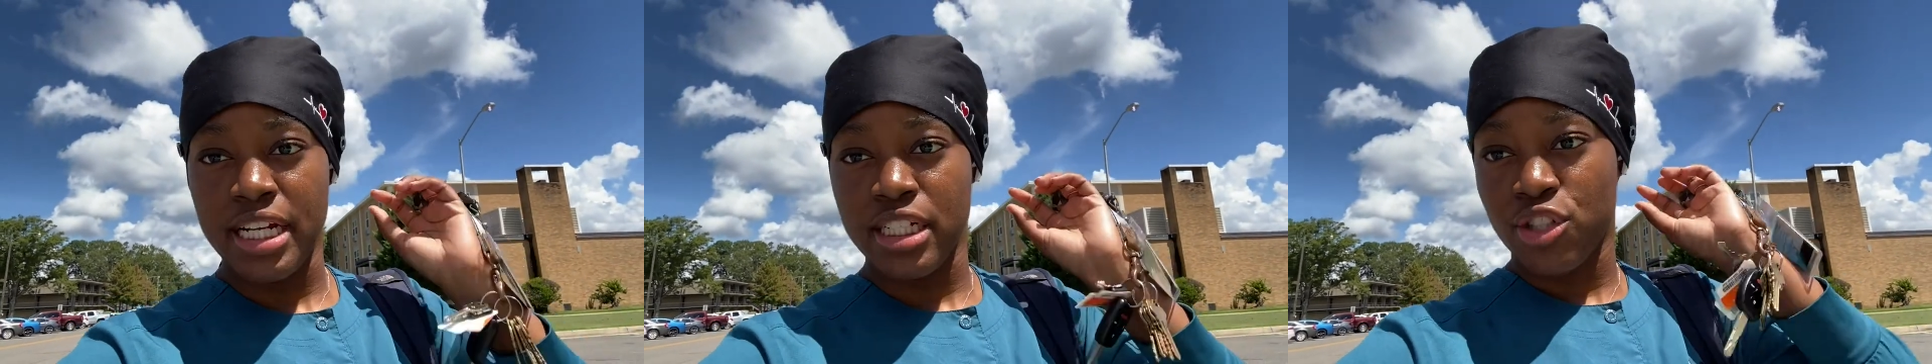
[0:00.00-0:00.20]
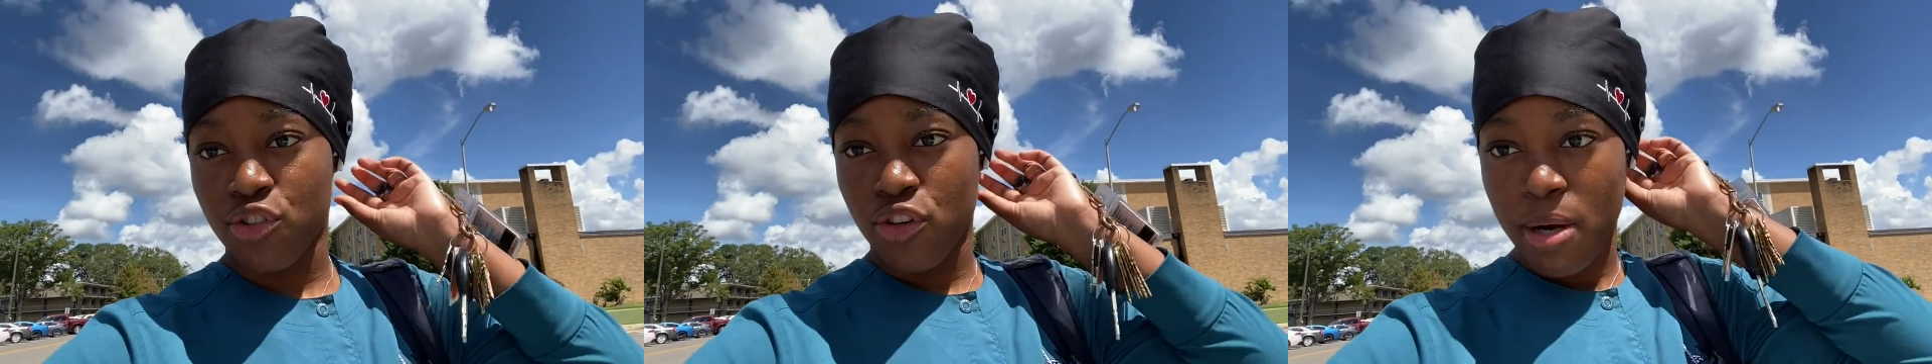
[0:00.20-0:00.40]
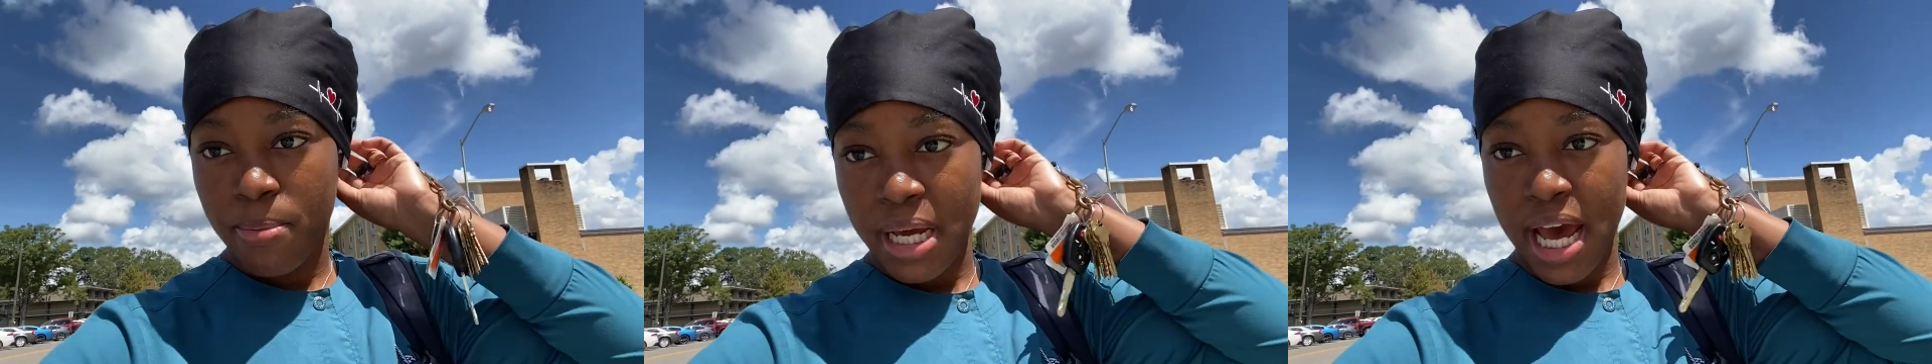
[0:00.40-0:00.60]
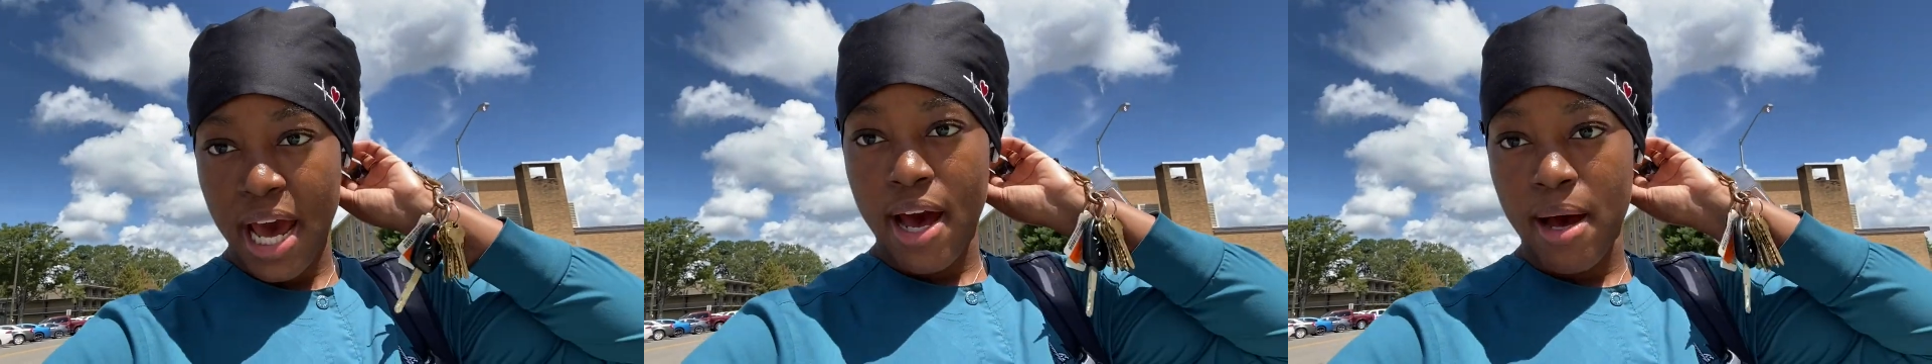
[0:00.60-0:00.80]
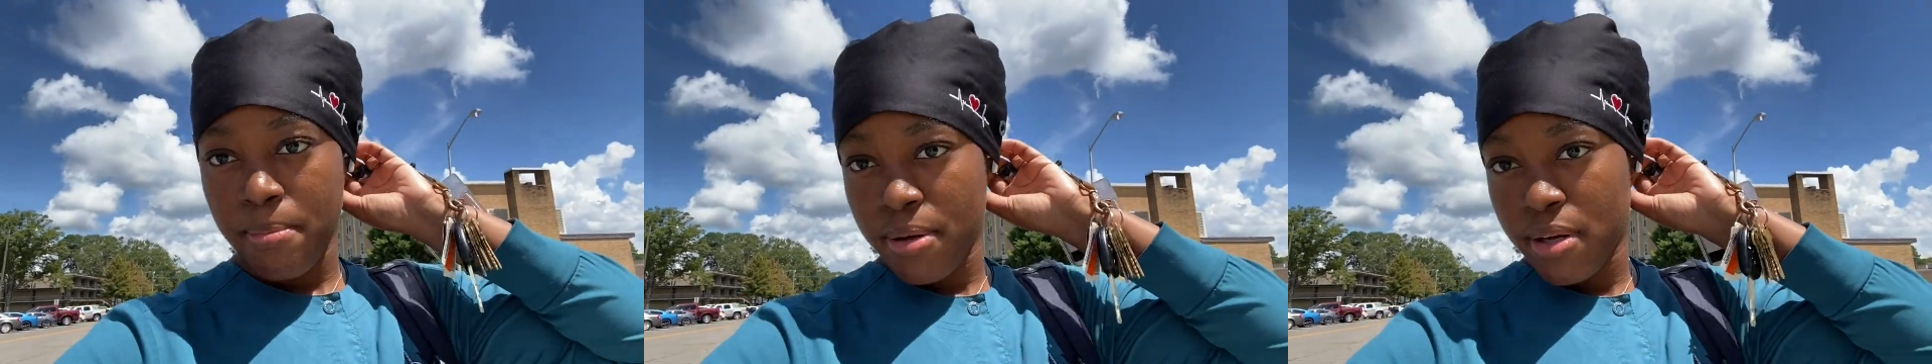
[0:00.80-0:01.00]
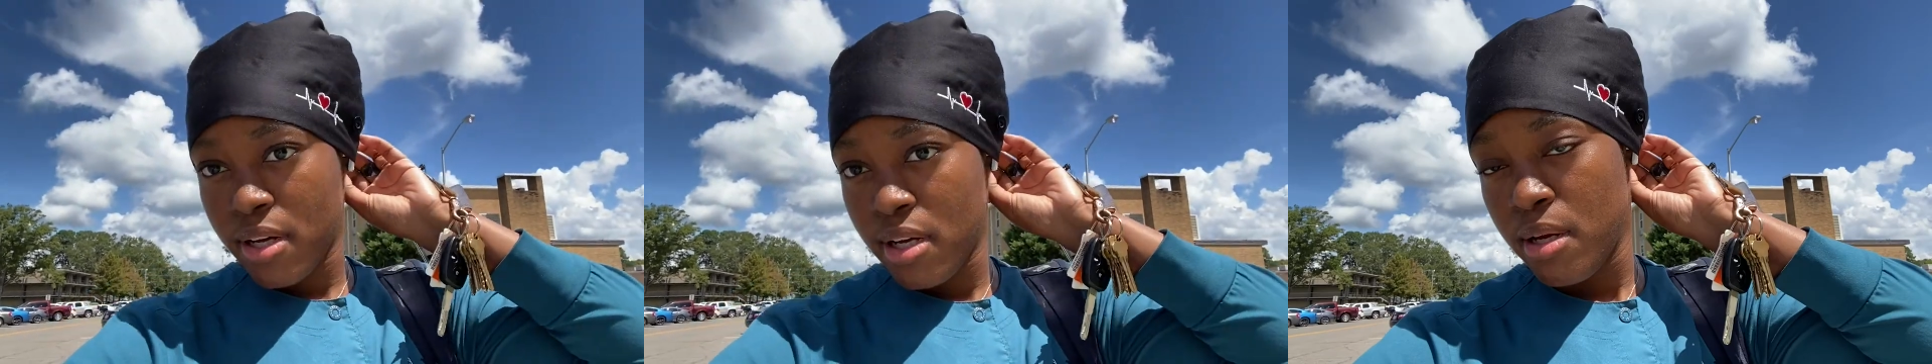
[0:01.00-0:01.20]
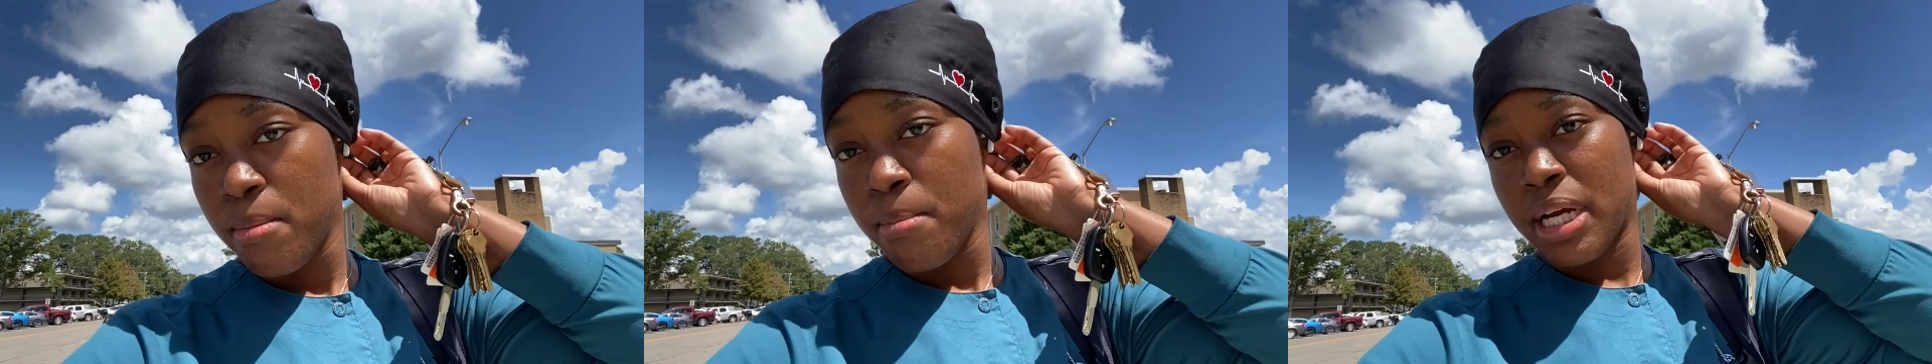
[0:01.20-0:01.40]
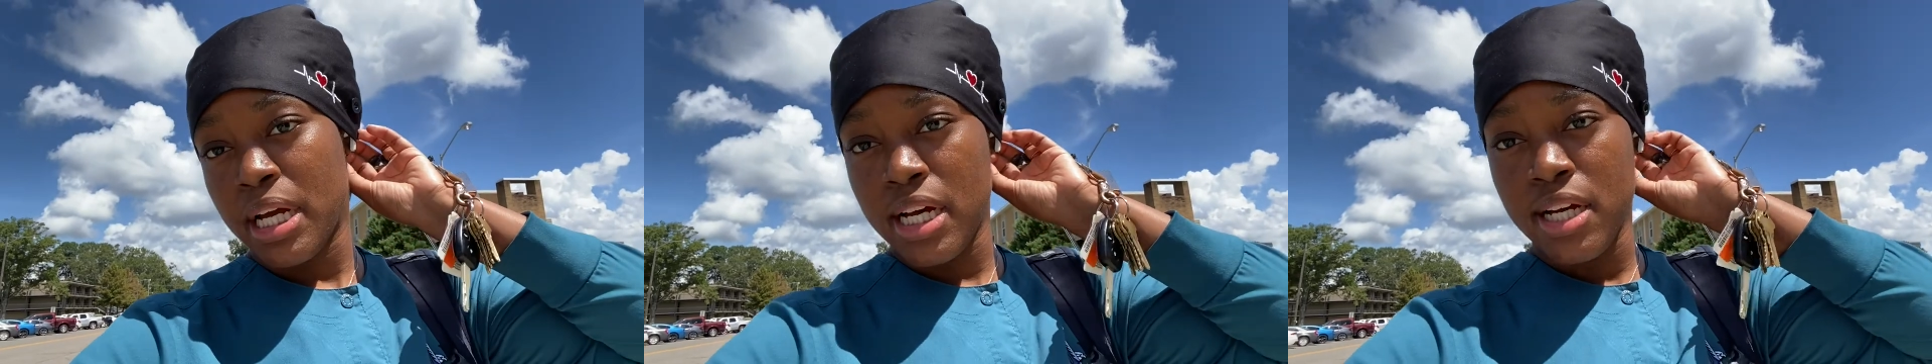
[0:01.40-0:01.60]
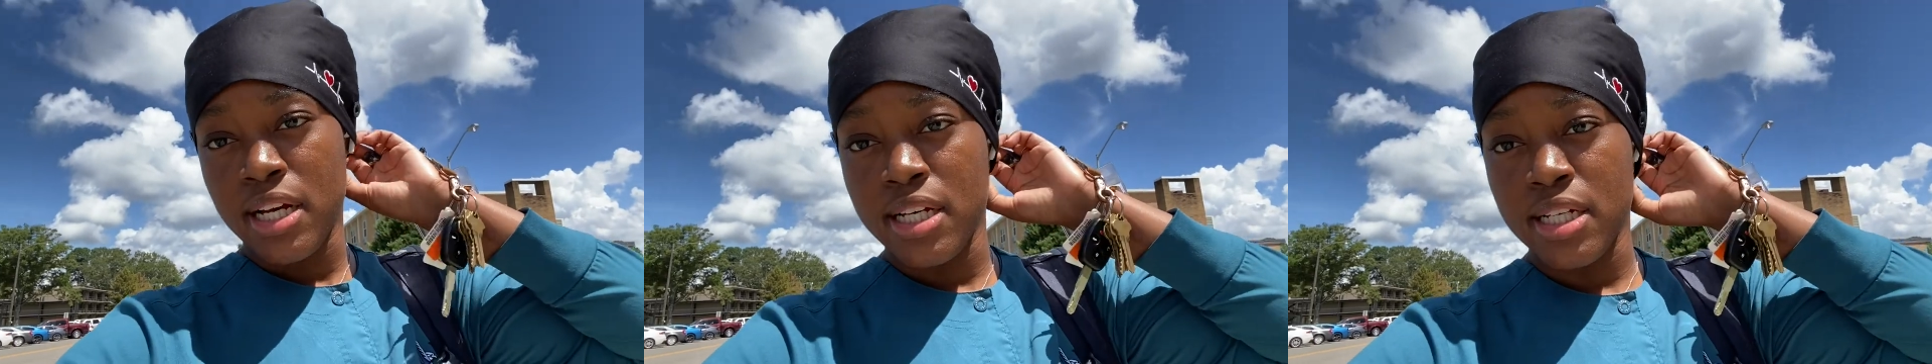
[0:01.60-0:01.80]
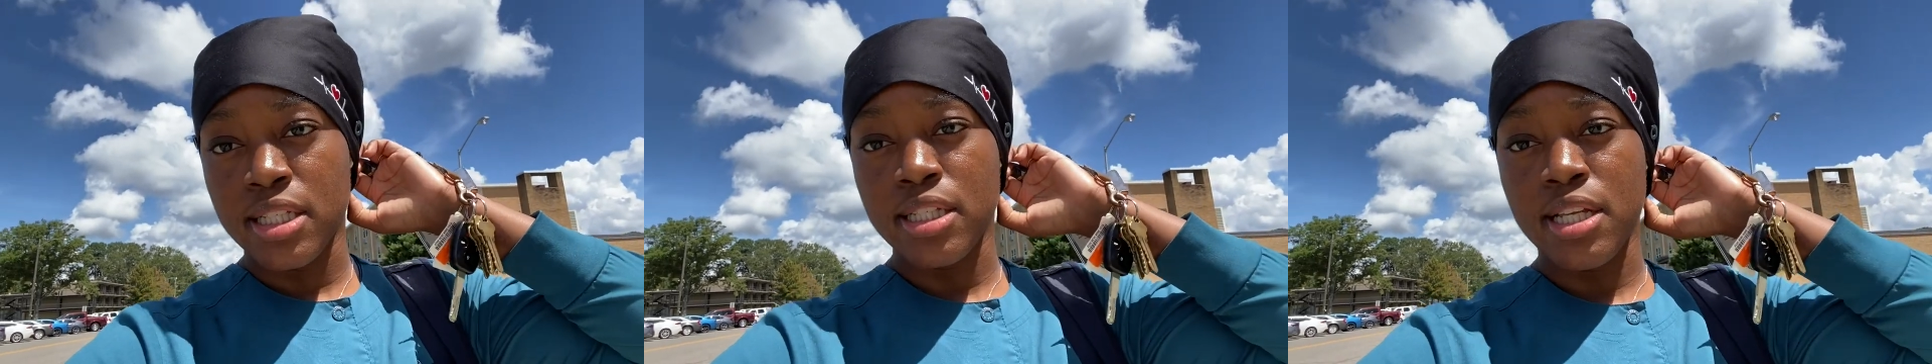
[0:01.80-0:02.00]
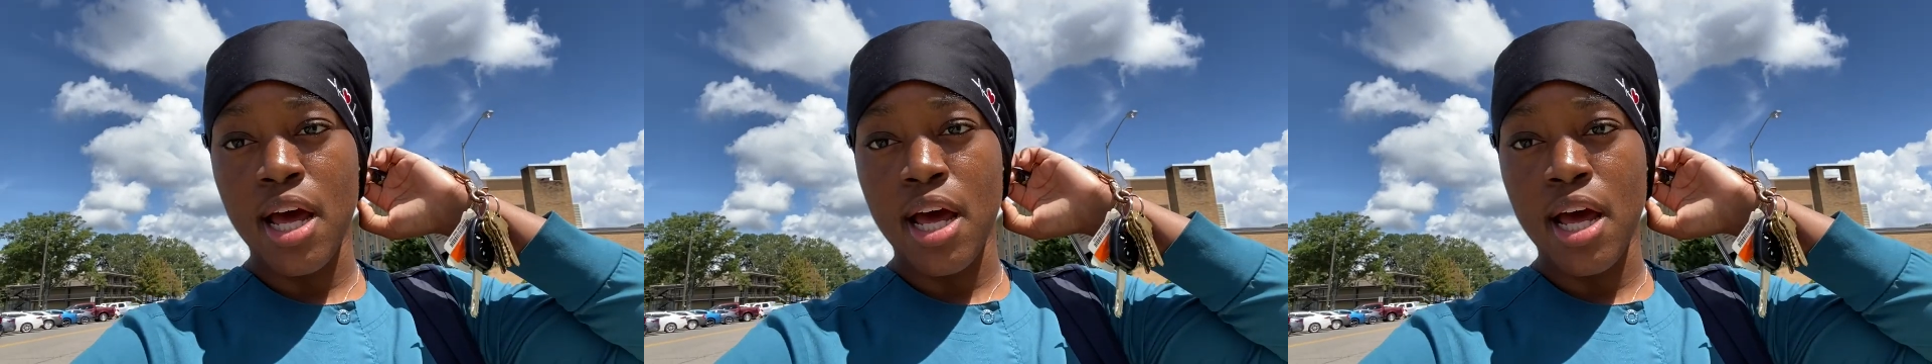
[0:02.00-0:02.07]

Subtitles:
scrub cap because